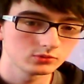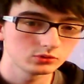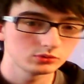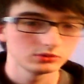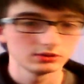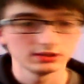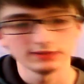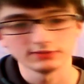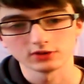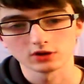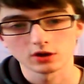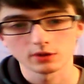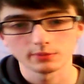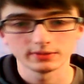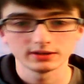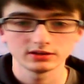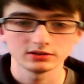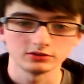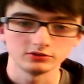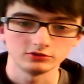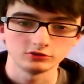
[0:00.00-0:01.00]
leave a comment
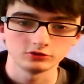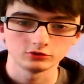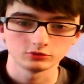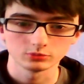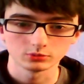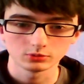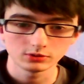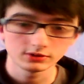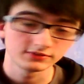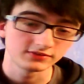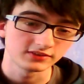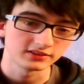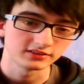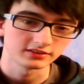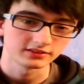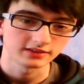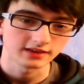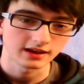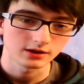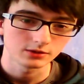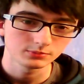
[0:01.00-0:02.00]
as usual if this has
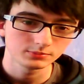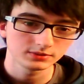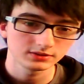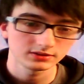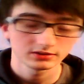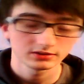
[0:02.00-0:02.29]
helped.